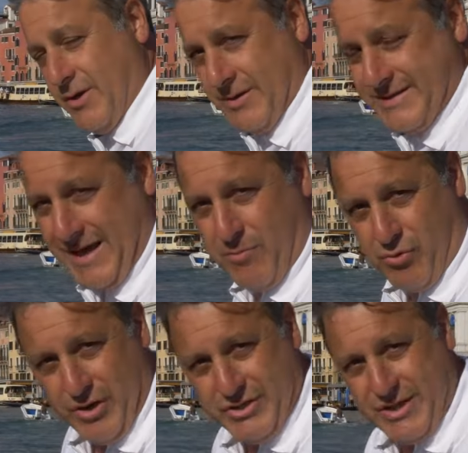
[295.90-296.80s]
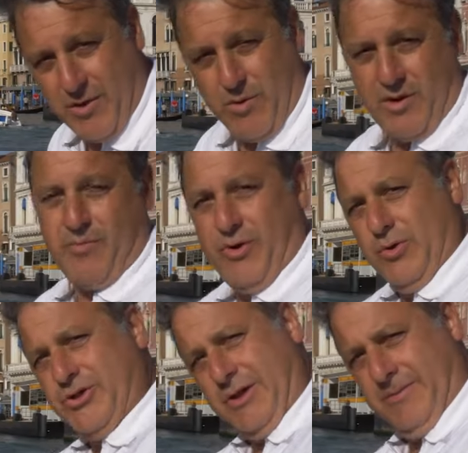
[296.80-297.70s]
notice that bridge that we're
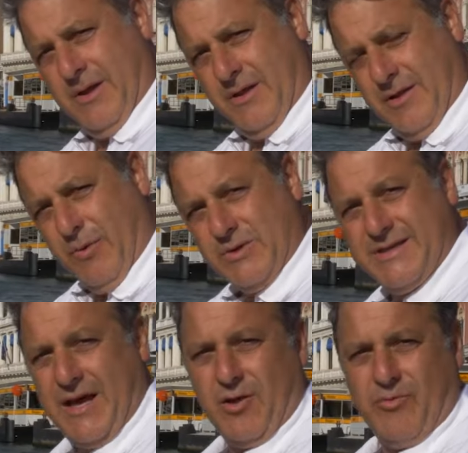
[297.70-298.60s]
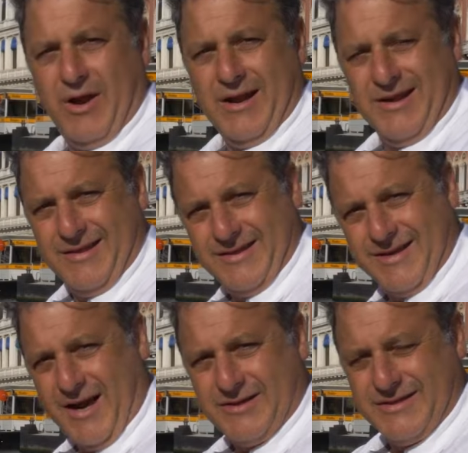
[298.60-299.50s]
approaching, the most celebrated in the
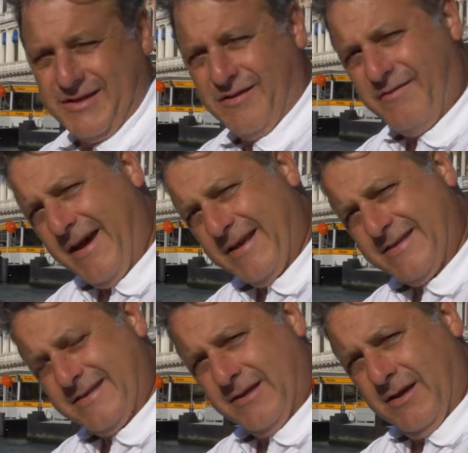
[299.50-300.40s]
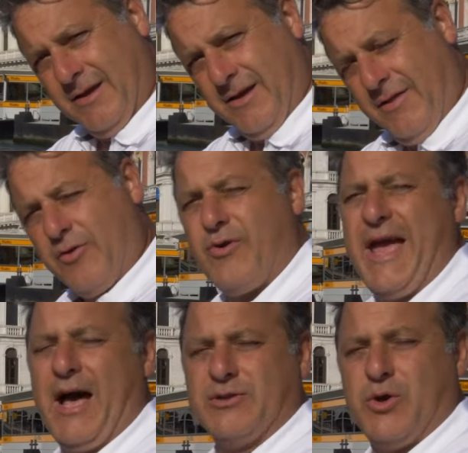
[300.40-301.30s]
entire city of Venice, the
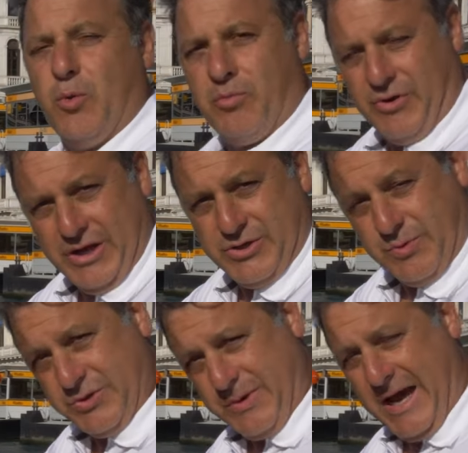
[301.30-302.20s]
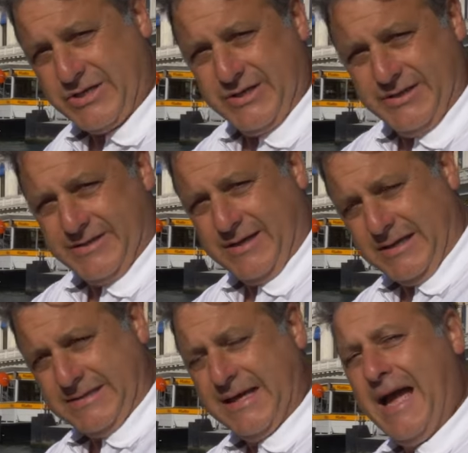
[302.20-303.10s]
Rialto Bridge, which we actually
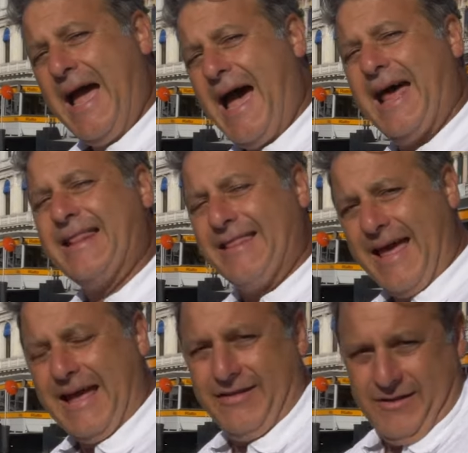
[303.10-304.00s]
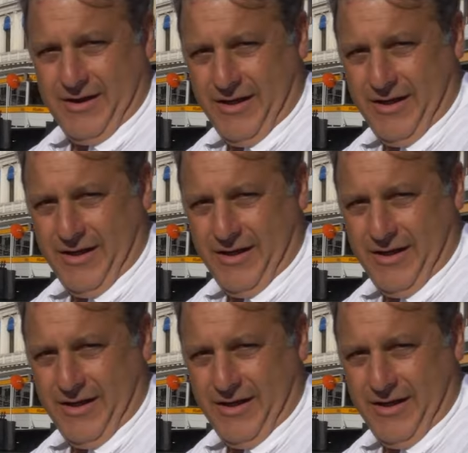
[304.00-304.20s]
discuss at length in